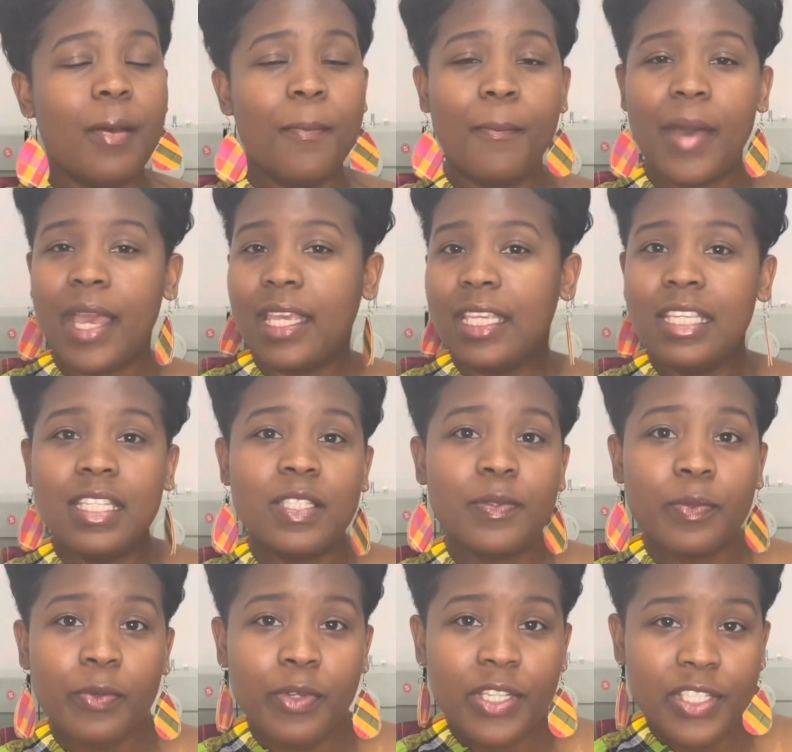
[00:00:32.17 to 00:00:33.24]
my
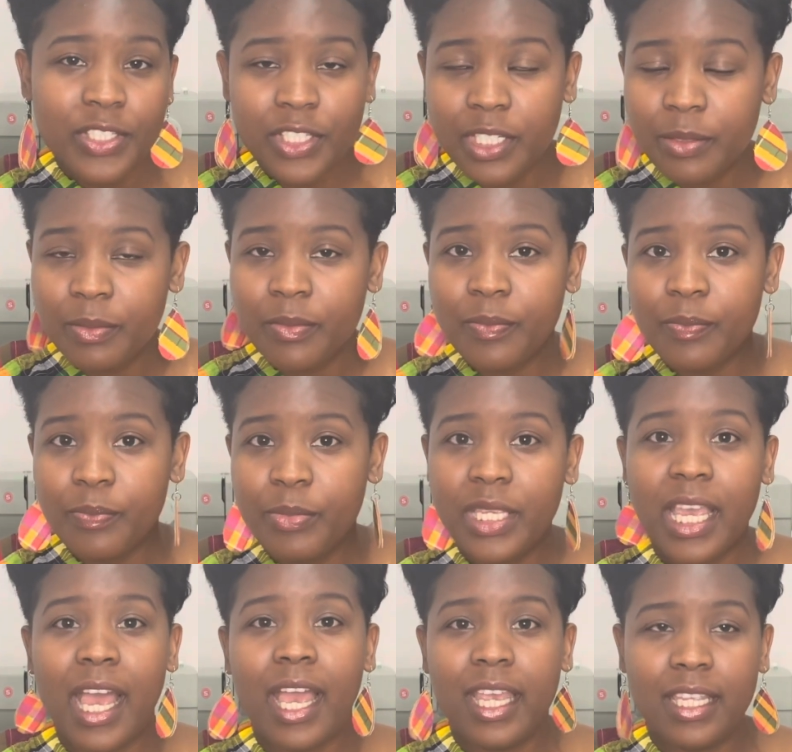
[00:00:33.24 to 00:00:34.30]
inspiration
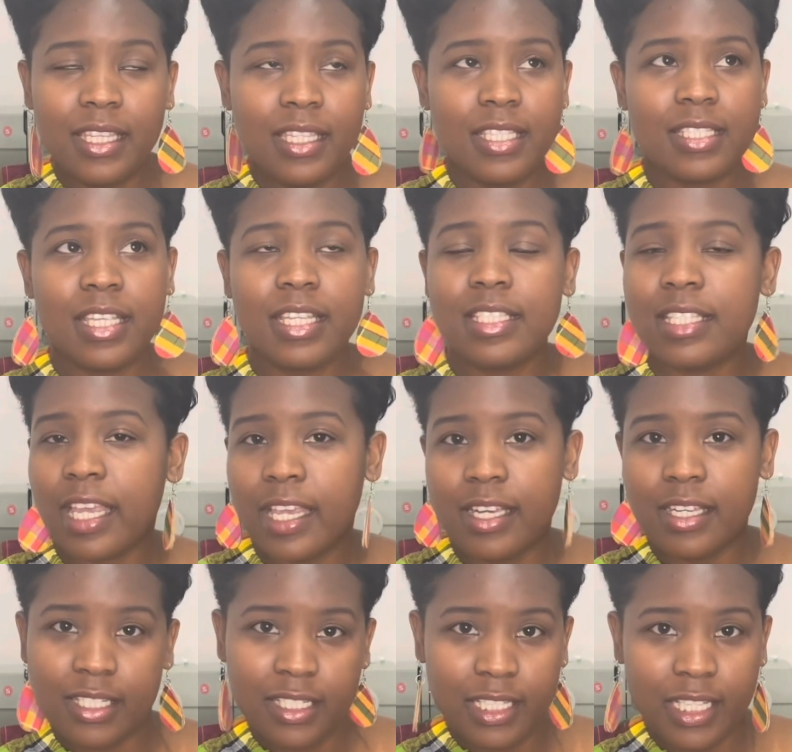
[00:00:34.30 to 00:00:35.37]
behind this entire
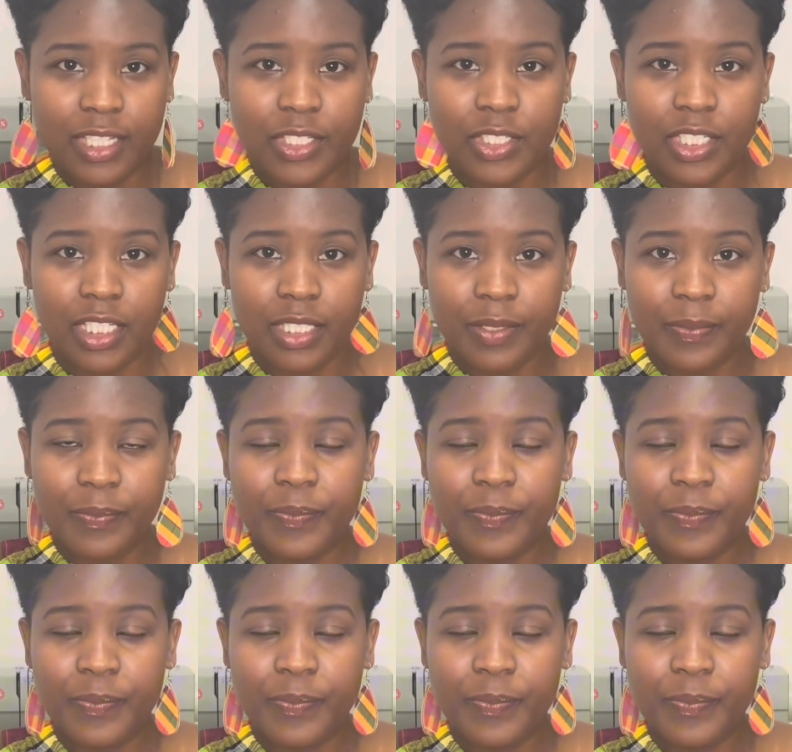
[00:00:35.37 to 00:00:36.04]
collection.